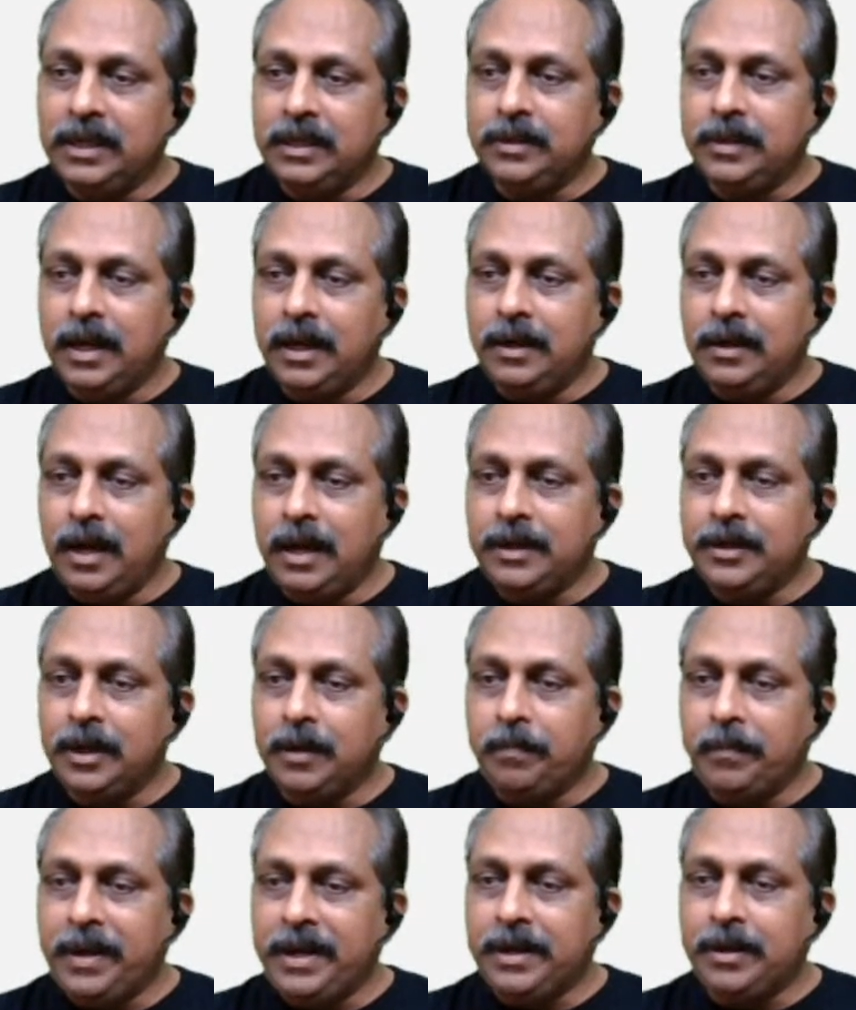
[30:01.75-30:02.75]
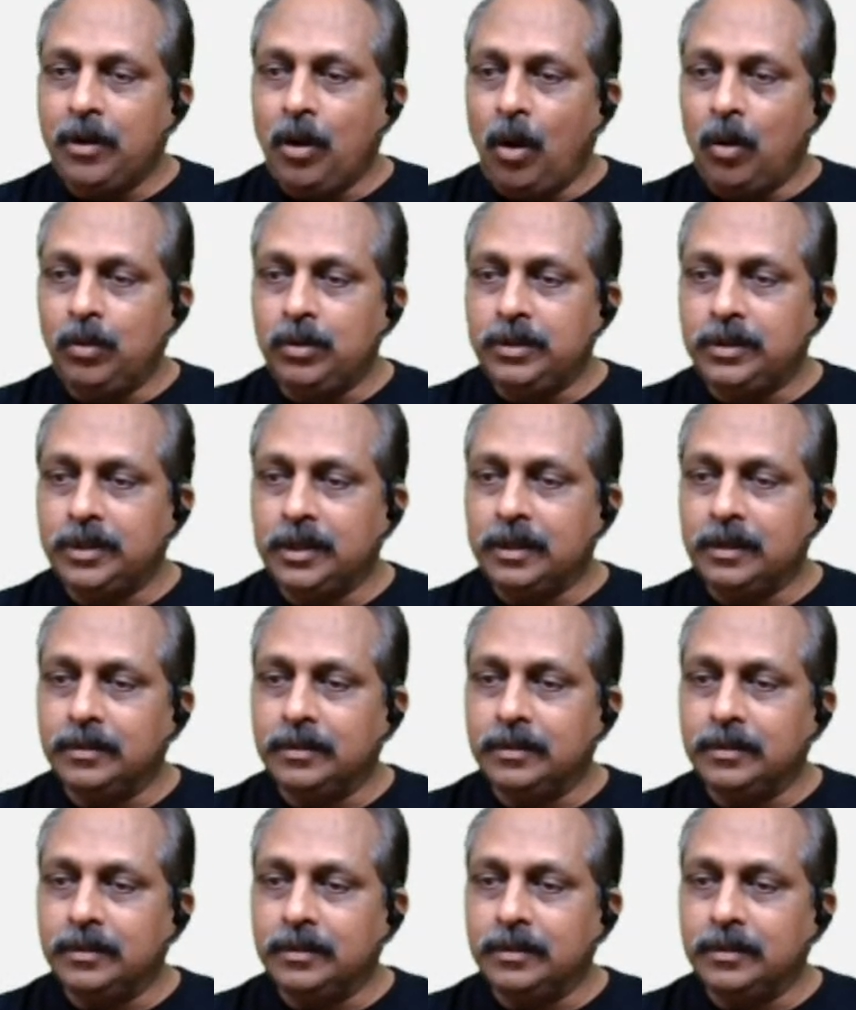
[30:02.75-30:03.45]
then I can make out.